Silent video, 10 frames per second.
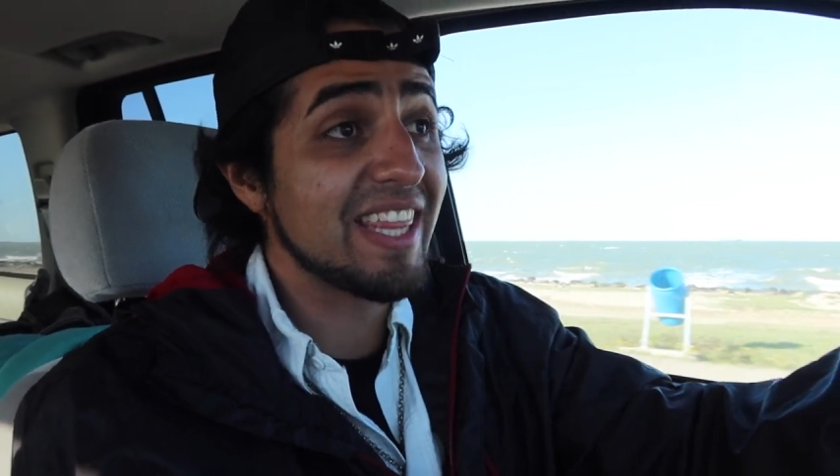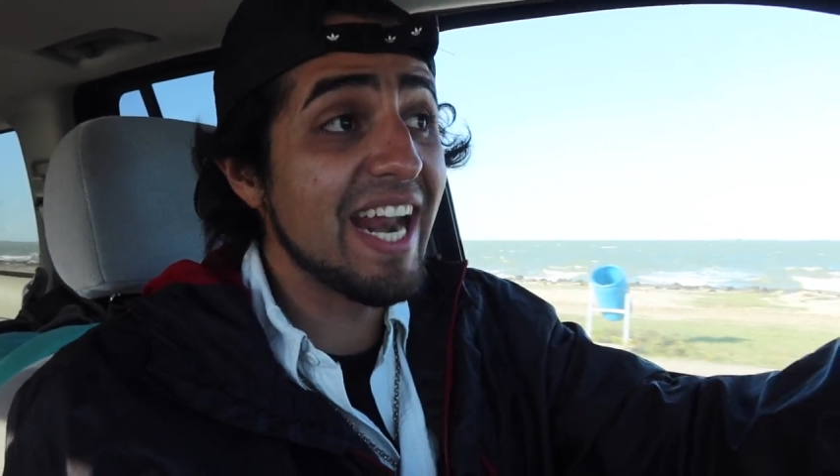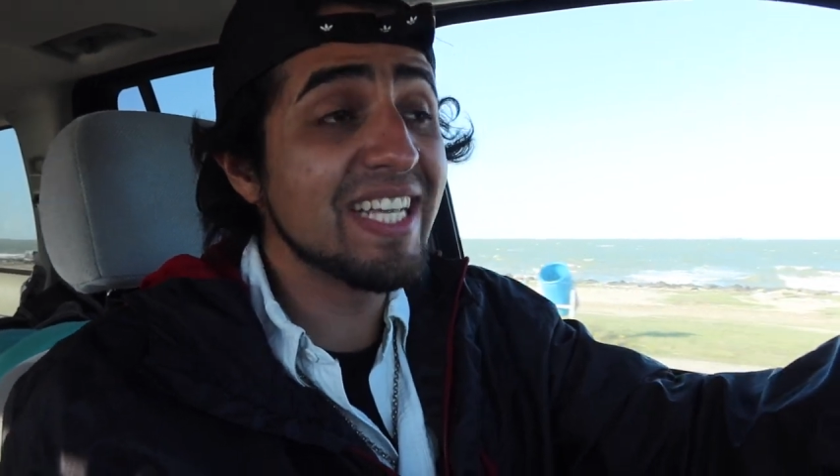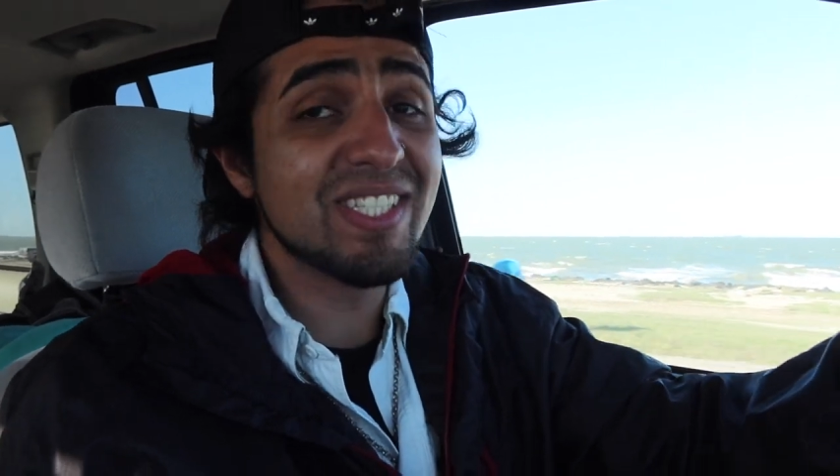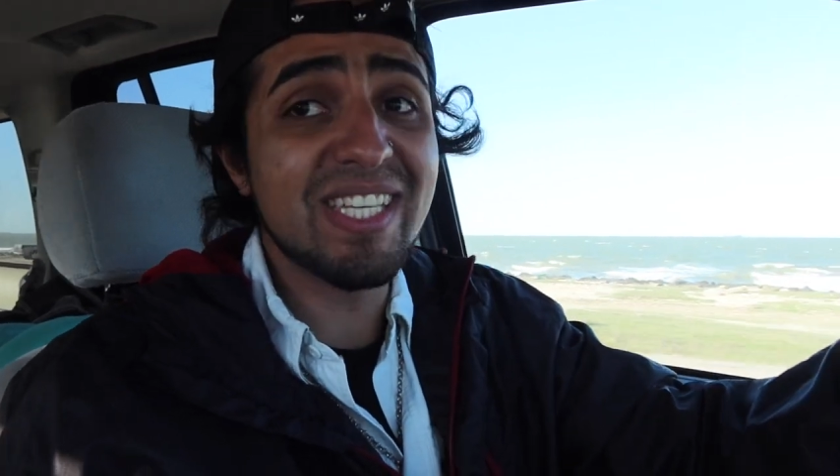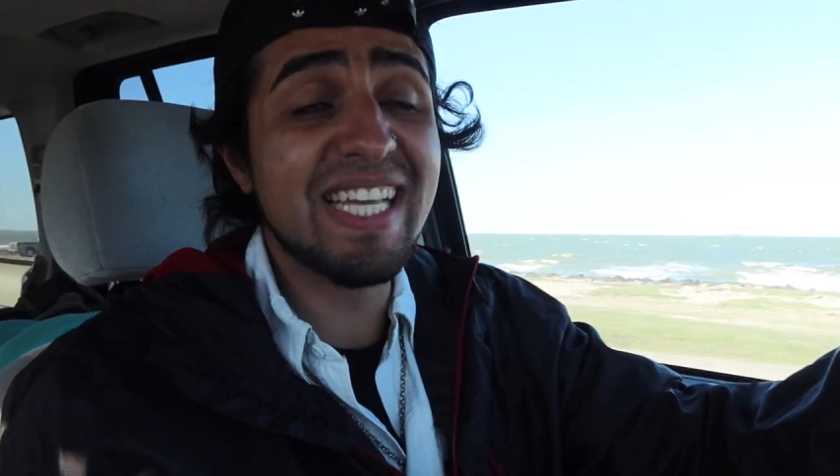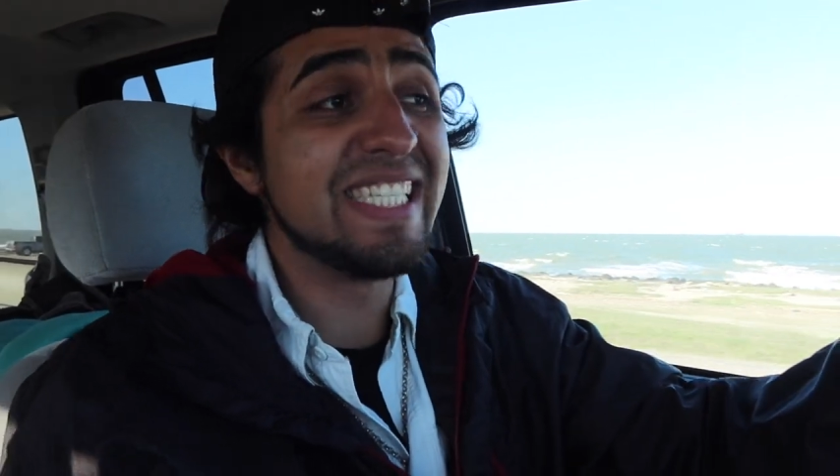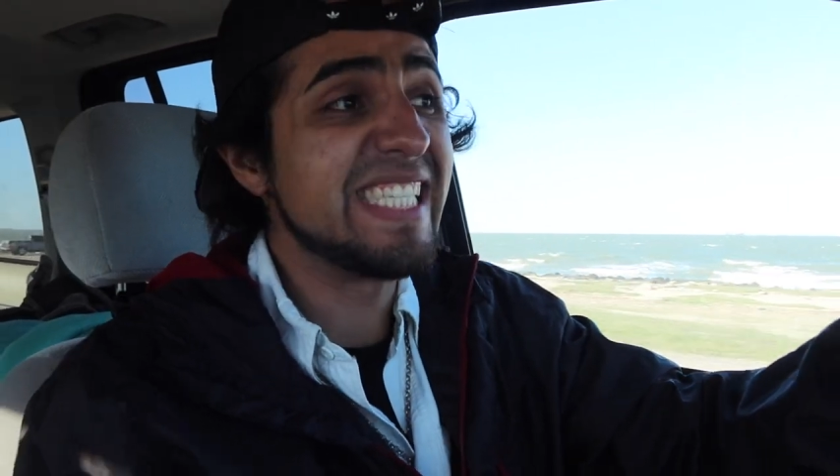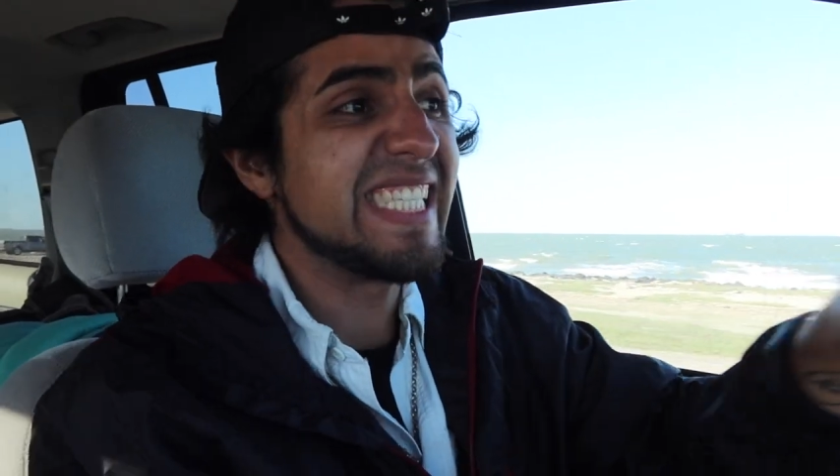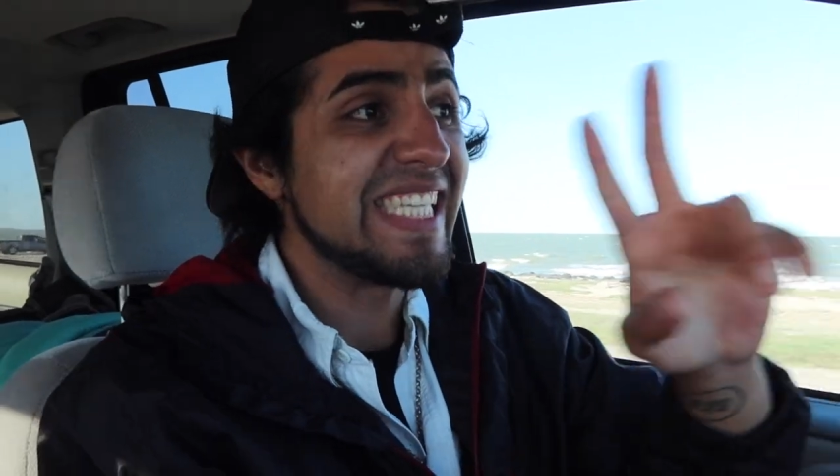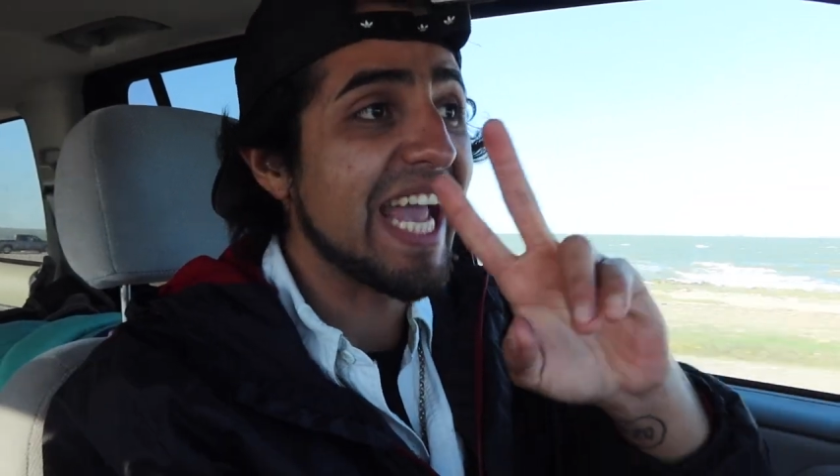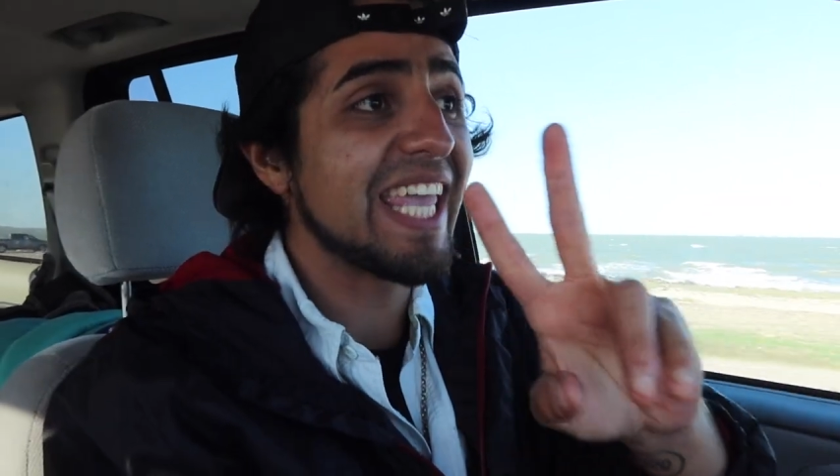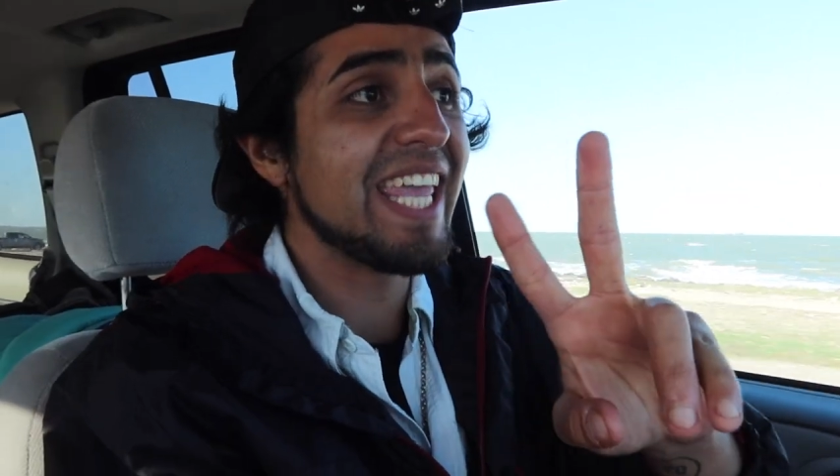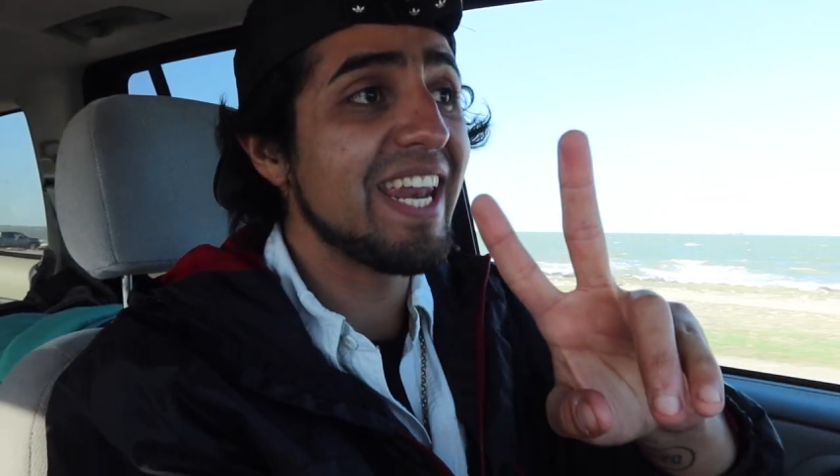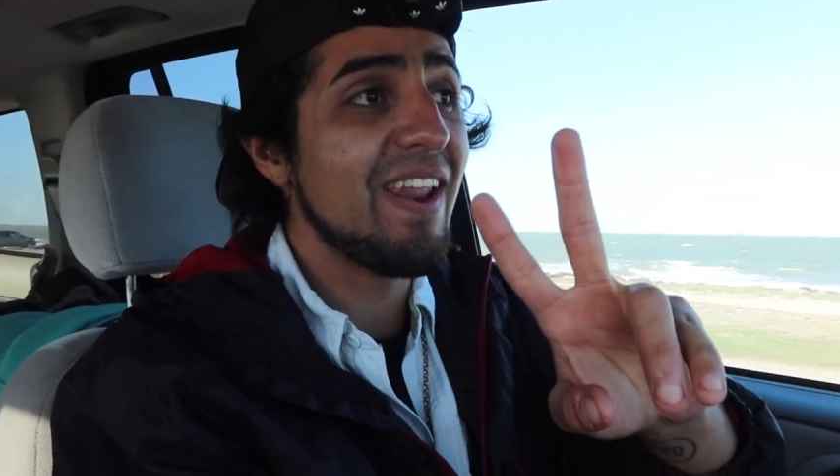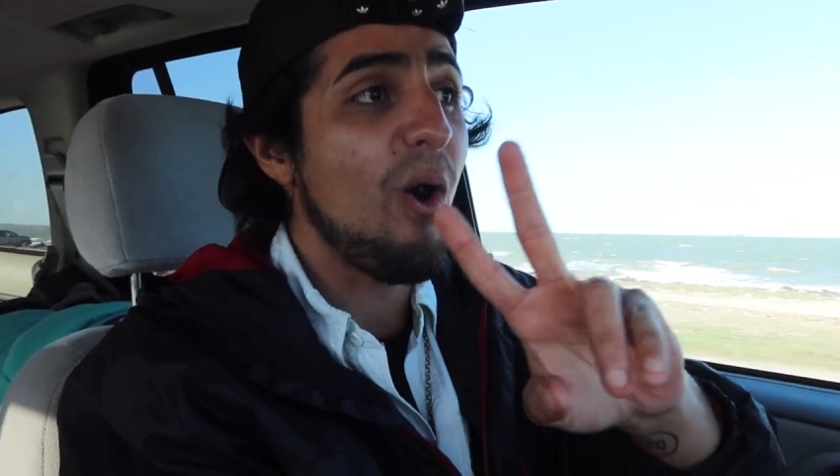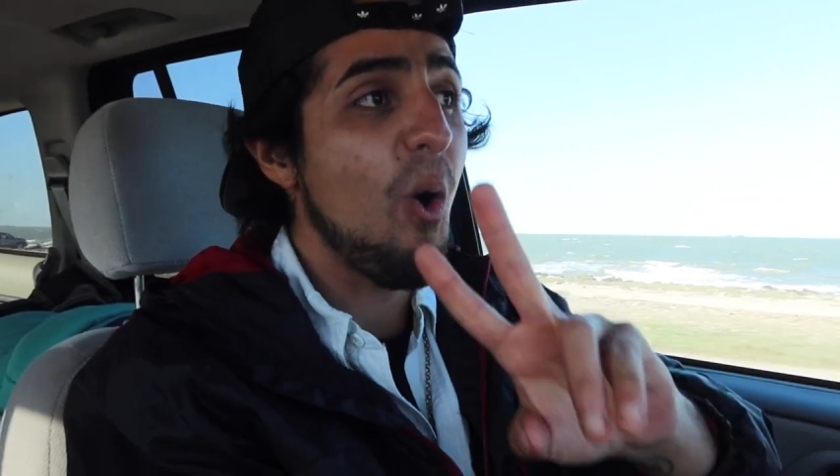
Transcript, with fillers: That is his second,